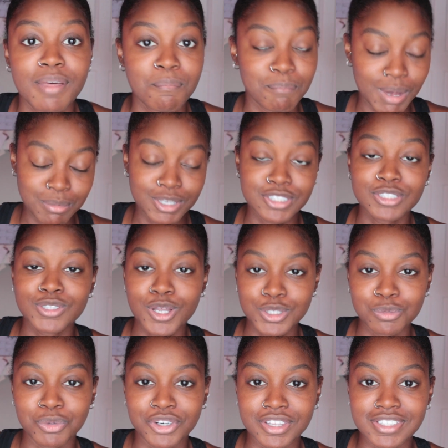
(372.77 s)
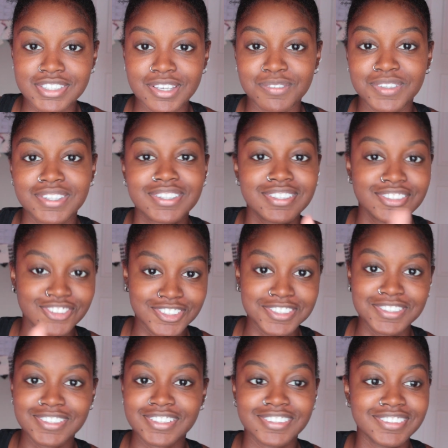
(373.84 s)
My bestie's also born on the seventh, just
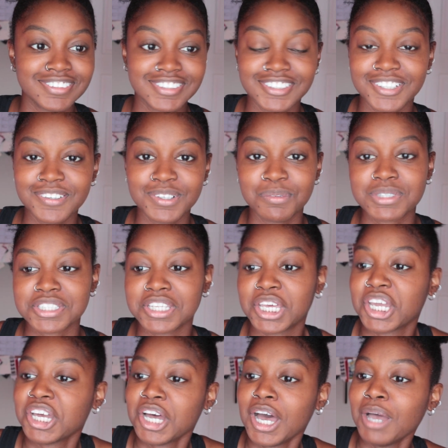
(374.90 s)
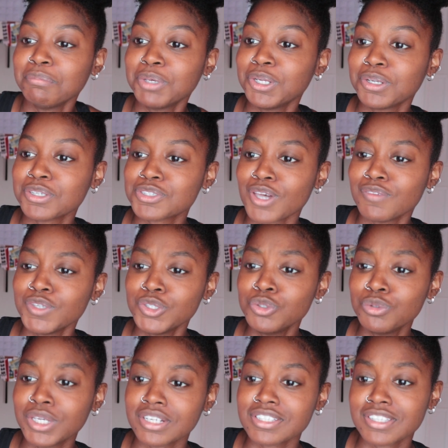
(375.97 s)
to, you know, it wasn't like, I'm getting a seven,
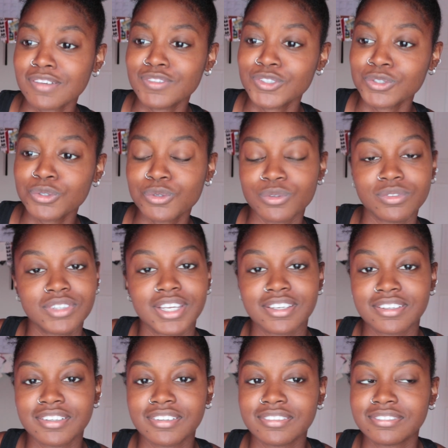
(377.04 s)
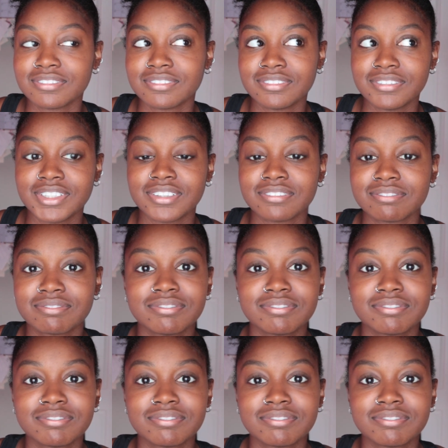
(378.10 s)
you get a seven too. Like, you know, no.